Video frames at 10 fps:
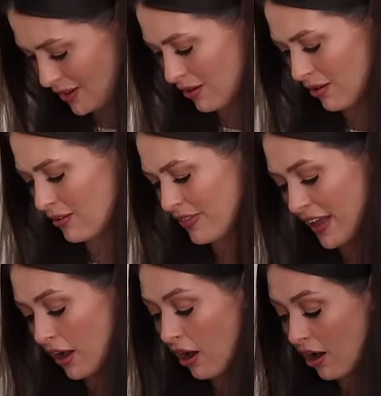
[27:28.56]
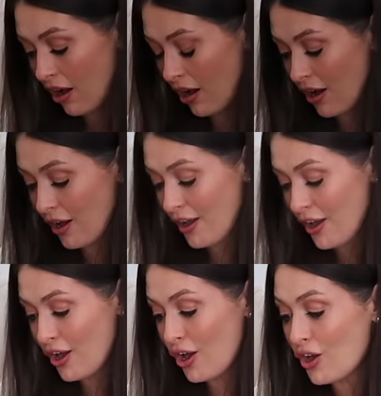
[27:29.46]
Oh, they are
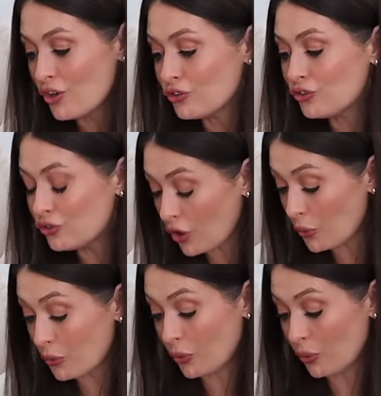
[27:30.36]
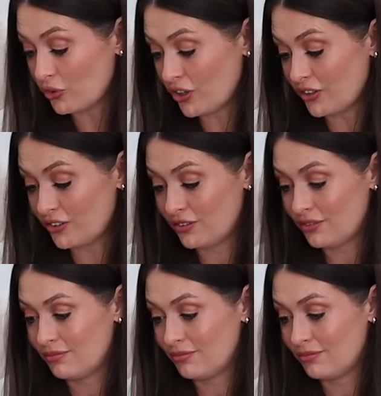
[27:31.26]
so gorgeous.